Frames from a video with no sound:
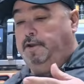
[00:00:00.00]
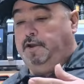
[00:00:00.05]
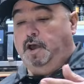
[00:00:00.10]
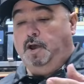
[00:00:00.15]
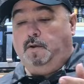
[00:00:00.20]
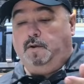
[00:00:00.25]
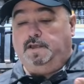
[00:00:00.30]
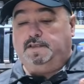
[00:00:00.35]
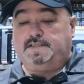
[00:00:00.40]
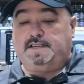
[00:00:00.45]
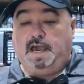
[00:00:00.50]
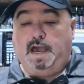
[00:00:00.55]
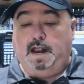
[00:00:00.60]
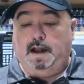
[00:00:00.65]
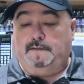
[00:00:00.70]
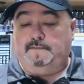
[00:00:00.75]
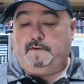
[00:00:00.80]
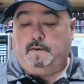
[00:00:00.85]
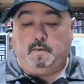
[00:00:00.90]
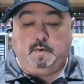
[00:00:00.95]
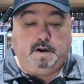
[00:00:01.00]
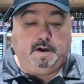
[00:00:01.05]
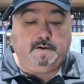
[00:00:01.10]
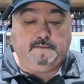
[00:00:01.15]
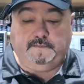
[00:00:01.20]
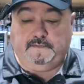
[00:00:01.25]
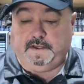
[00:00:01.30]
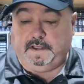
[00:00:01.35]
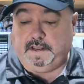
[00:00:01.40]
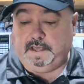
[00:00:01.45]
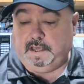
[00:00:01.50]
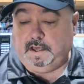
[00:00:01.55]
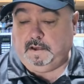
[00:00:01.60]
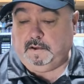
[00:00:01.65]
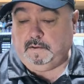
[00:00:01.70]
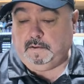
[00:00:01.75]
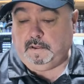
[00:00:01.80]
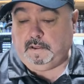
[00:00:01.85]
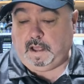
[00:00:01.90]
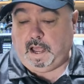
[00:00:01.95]
know it's kind of a weird
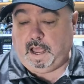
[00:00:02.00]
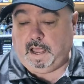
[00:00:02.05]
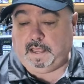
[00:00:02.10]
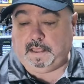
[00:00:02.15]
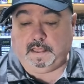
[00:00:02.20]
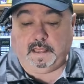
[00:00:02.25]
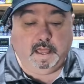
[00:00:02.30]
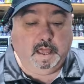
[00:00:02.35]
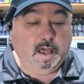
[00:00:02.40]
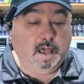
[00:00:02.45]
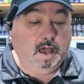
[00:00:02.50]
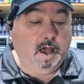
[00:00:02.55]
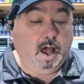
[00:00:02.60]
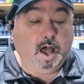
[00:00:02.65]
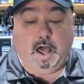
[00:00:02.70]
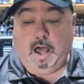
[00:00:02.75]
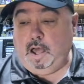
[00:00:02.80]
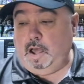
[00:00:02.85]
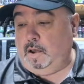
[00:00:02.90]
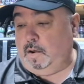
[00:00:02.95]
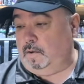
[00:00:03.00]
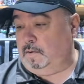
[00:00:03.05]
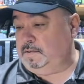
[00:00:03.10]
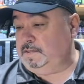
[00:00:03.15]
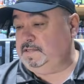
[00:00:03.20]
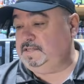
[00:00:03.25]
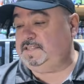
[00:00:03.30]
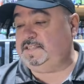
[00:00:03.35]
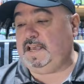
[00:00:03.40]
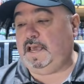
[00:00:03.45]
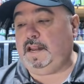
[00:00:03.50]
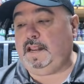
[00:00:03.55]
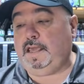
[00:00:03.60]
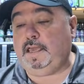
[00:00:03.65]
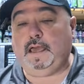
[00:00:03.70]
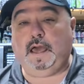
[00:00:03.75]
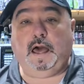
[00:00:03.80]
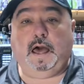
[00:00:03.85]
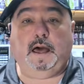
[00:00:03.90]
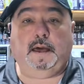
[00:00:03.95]
video.
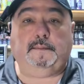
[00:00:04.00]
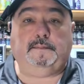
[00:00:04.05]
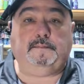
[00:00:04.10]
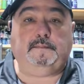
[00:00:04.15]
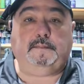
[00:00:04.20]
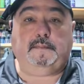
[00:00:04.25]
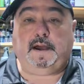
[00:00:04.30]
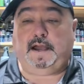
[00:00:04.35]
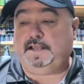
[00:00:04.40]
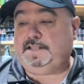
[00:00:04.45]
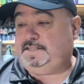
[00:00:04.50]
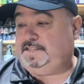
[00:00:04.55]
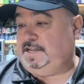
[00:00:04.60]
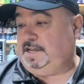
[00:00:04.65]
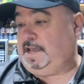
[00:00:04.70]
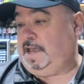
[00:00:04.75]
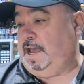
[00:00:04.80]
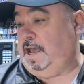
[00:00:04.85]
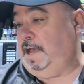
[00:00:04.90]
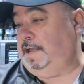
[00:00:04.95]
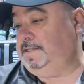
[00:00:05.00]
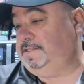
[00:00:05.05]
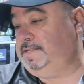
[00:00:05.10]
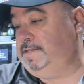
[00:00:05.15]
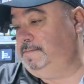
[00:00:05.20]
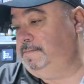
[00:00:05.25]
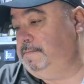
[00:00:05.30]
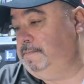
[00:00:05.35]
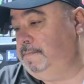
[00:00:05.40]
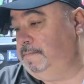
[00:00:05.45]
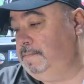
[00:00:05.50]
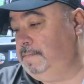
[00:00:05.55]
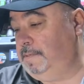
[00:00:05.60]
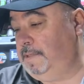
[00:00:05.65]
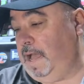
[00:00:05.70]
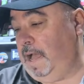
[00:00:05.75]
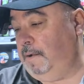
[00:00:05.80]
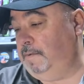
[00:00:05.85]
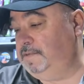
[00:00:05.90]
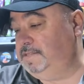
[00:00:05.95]
Setting up my jig heads.
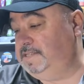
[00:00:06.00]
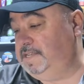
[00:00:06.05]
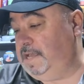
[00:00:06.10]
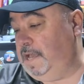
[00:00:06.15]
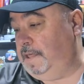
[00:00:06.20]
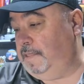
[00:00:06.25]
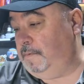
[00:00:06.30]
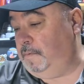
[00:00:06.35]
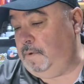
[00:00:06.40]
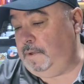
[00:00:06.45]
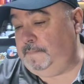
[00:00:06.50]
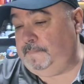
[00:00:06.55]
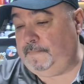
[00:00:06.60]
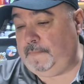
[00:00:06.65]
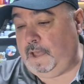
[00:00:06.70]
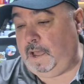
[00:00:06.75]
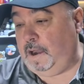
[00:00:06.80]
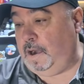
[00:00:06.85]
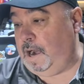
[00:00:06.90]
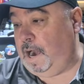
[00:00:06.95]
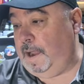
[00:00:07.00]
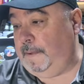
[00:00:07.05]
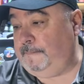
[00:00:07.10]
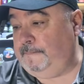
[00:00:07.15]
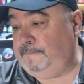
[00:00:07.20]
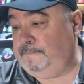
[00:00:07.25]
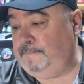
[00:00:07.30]
That was the other one. All right.